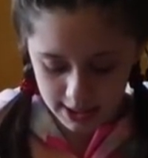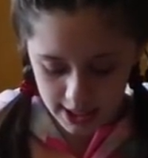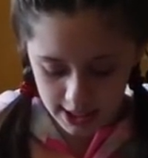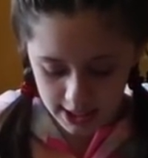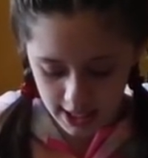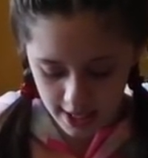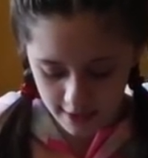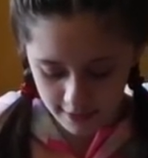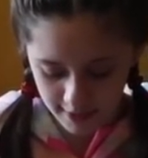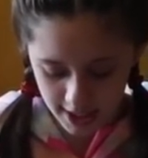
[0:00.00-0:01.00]
they
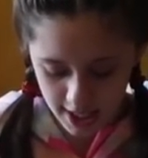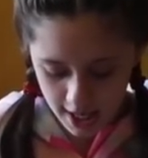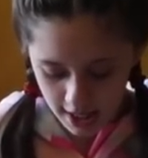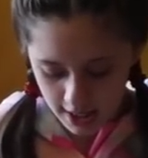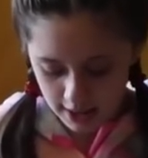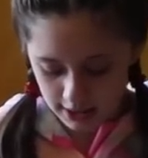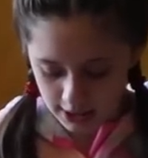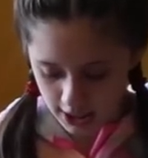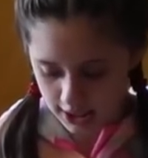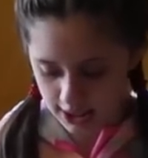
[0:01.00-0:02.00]
gave me
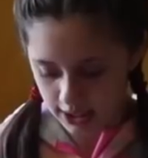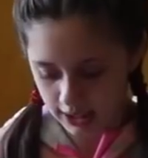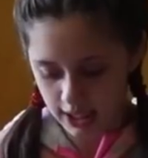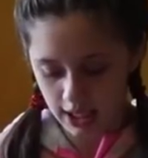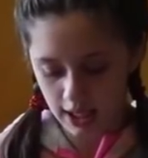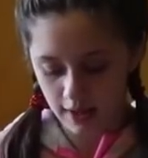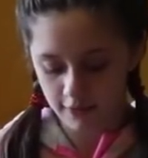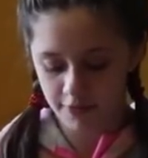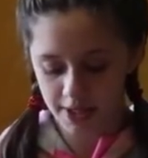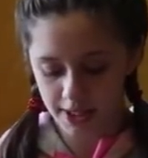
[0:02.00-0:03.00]
this like
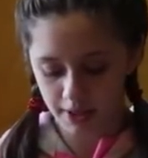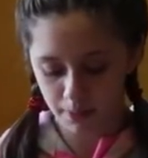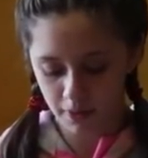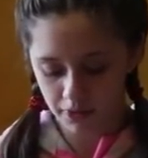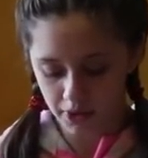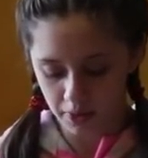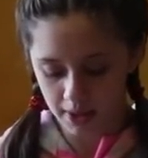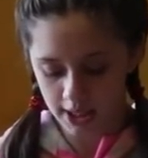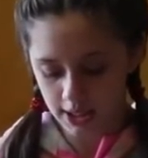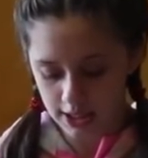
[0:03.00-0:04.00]
vanilla perfume.
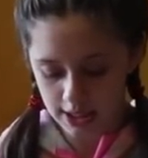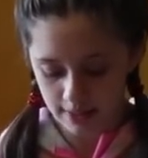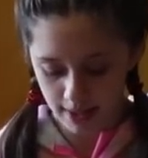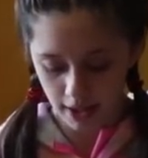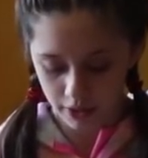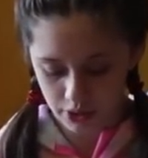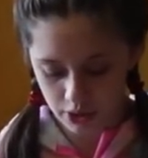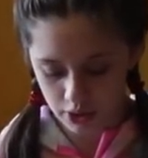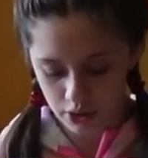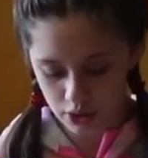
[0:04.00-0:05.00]
It
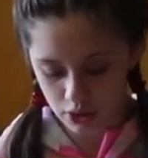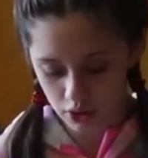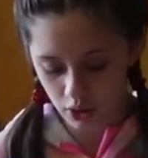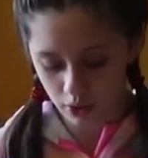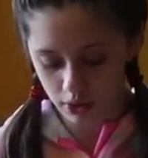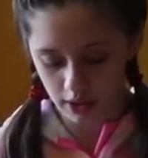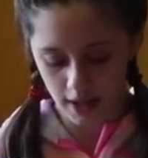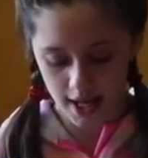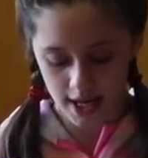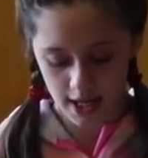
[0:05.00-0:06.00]
smells so
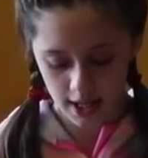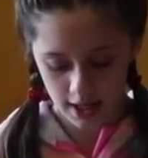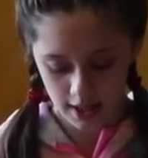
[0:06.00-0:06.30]
good.